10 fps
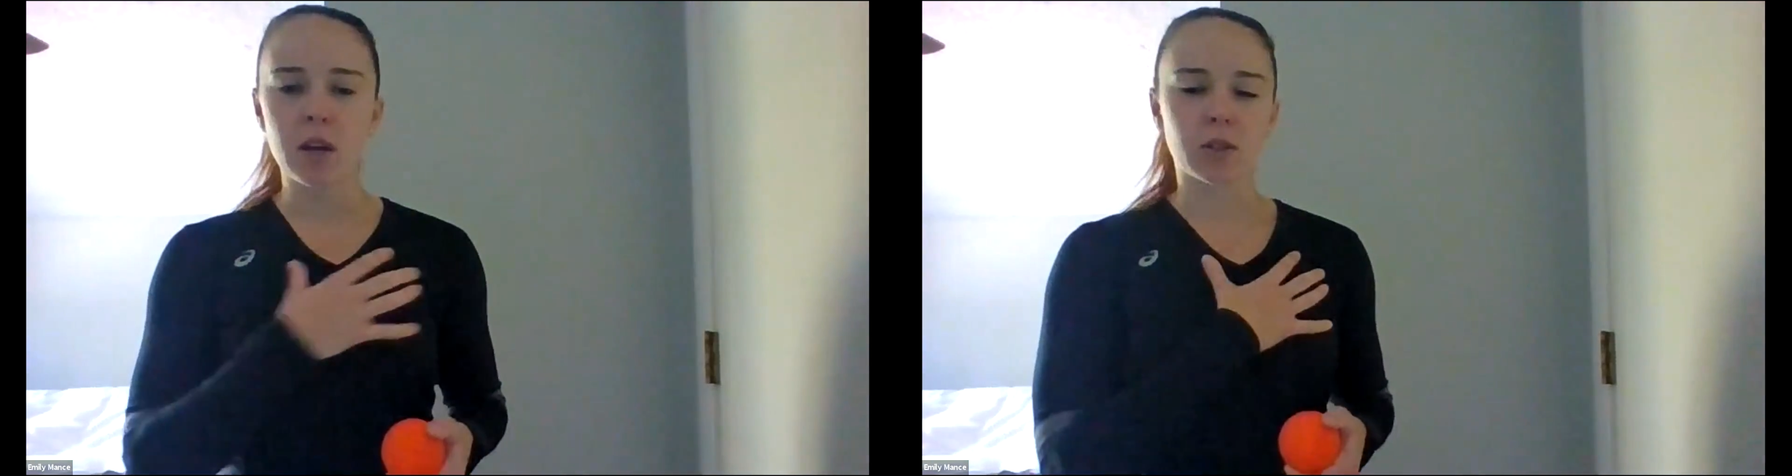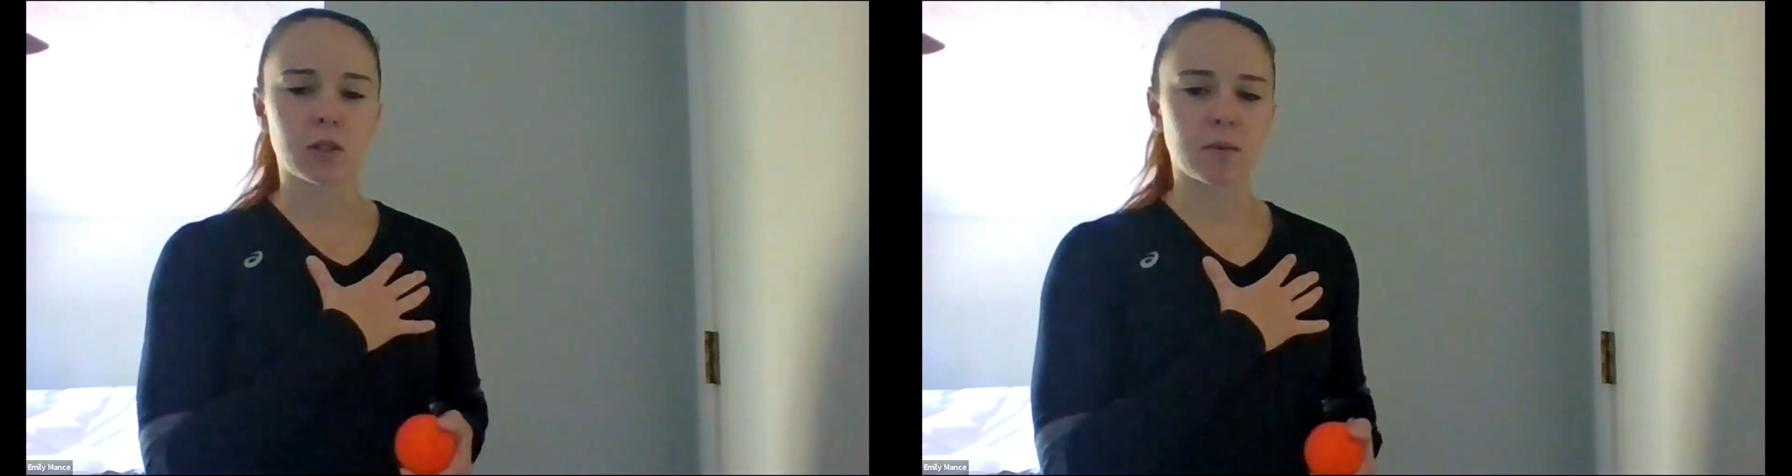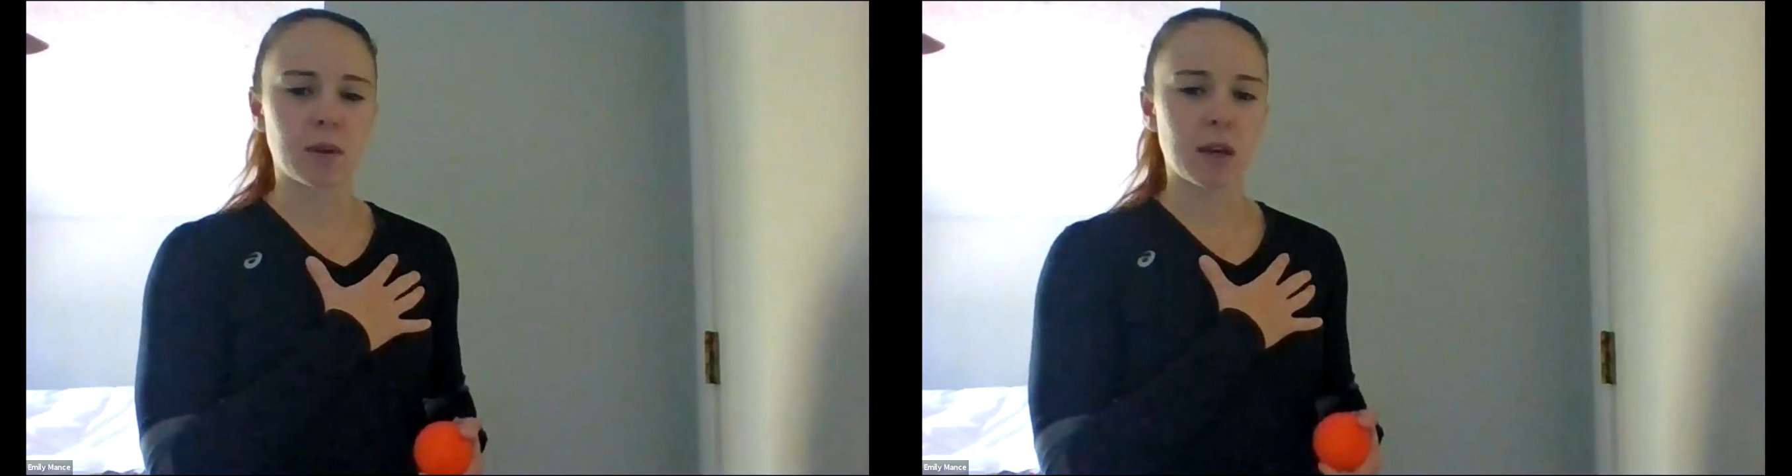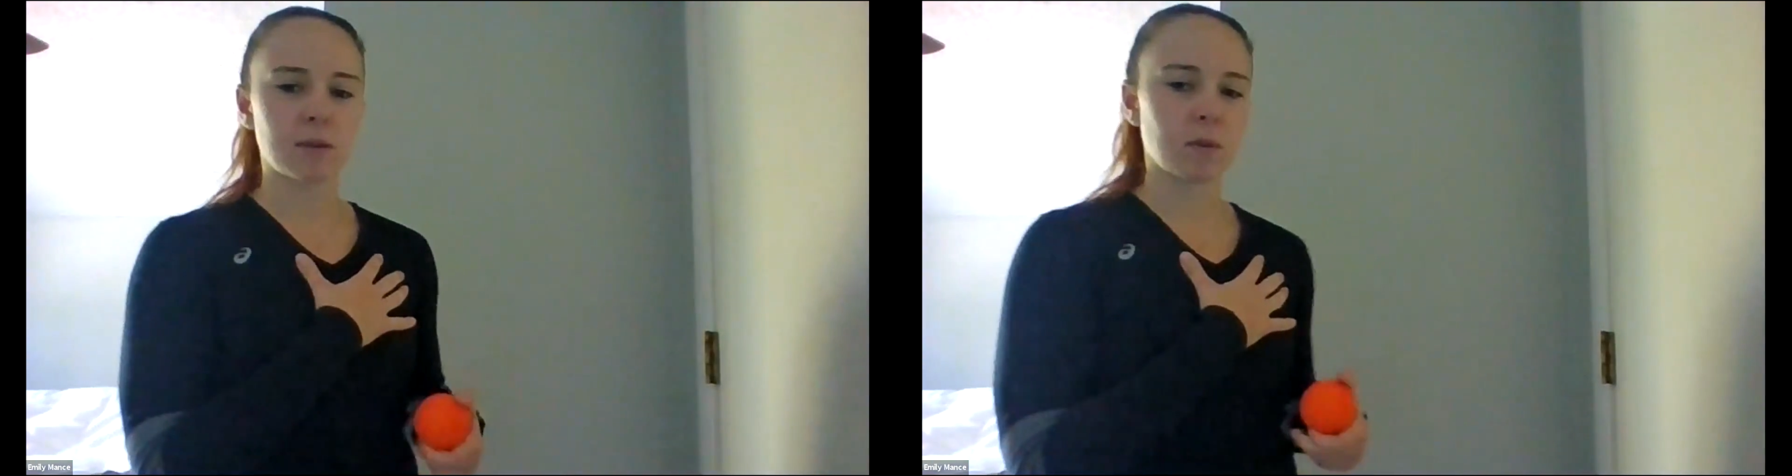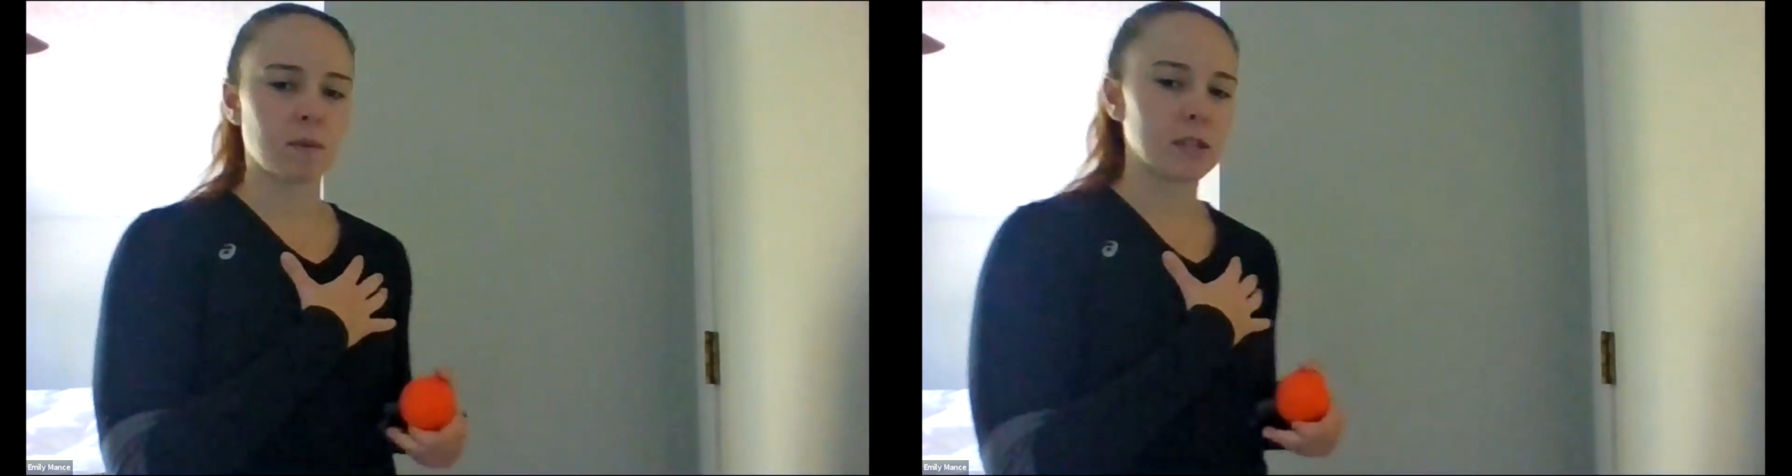So
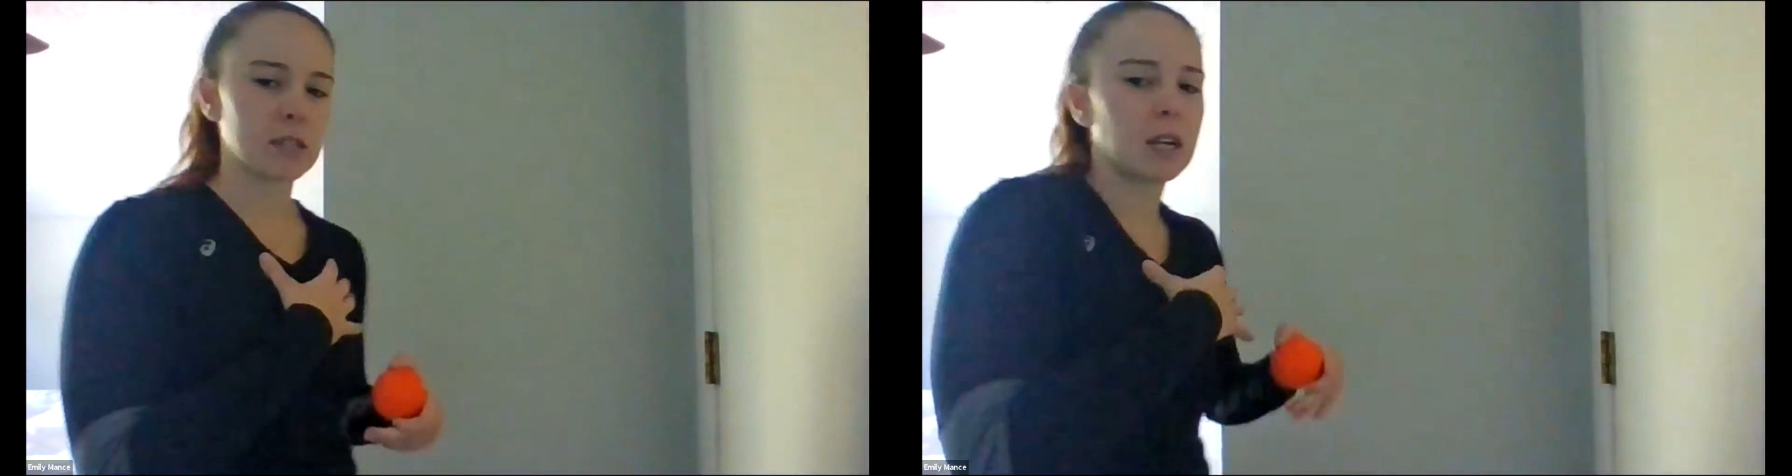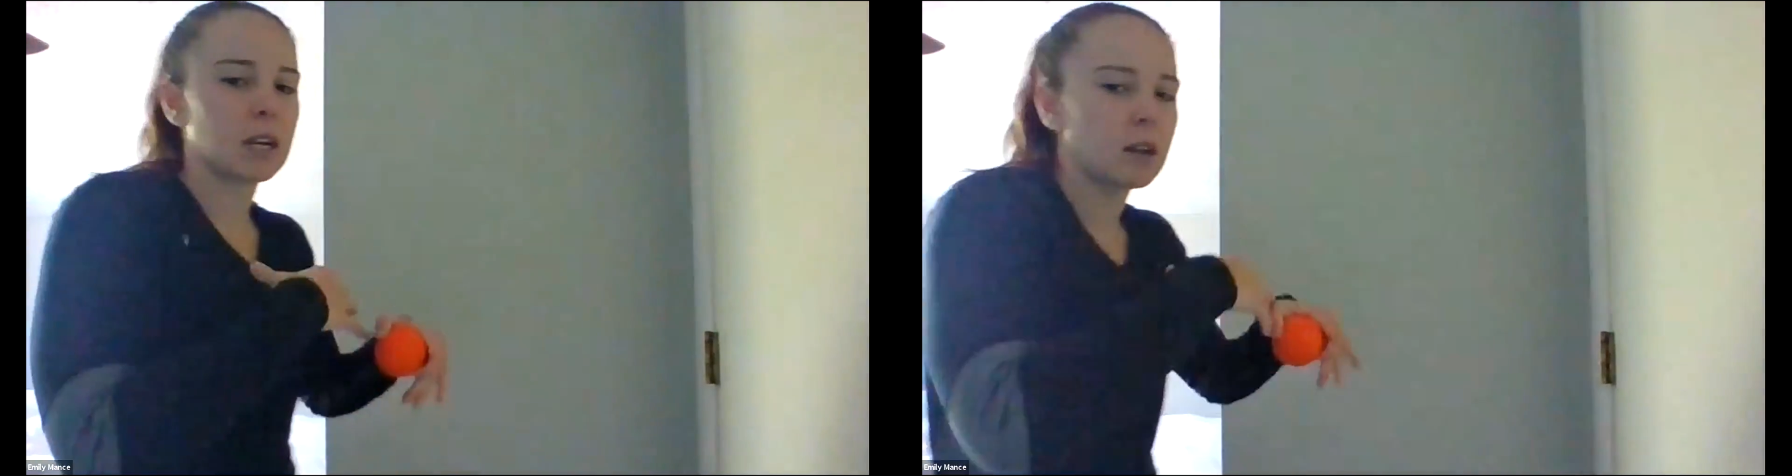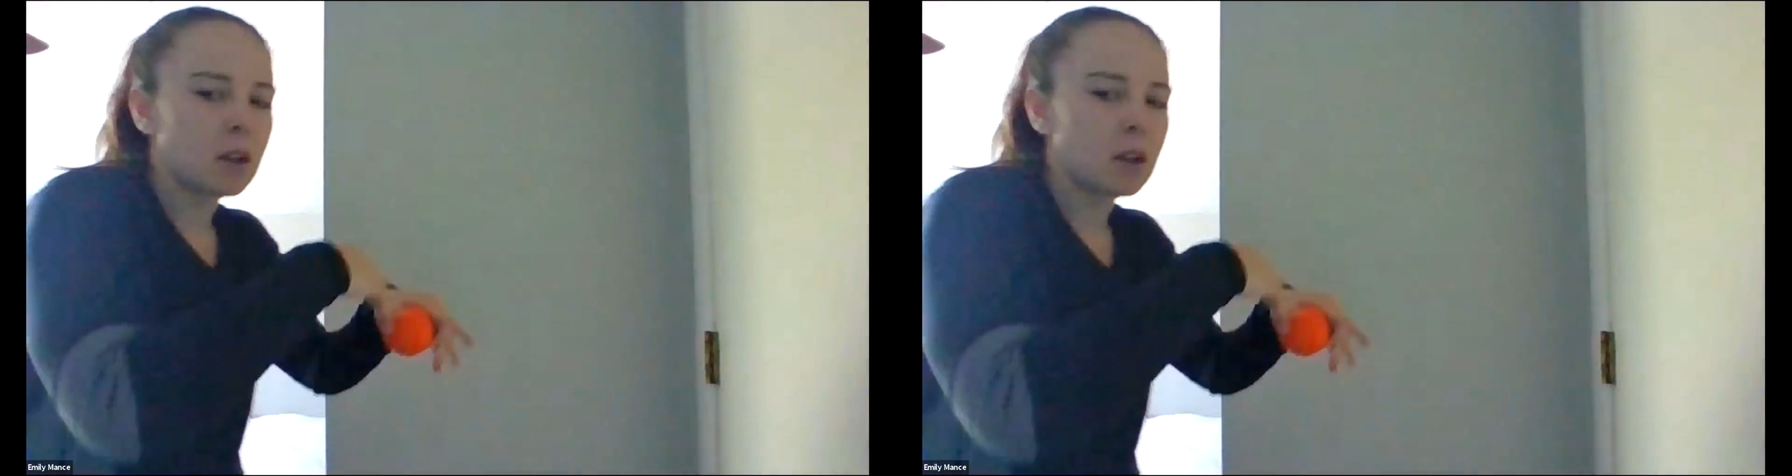sometimes when we're sitting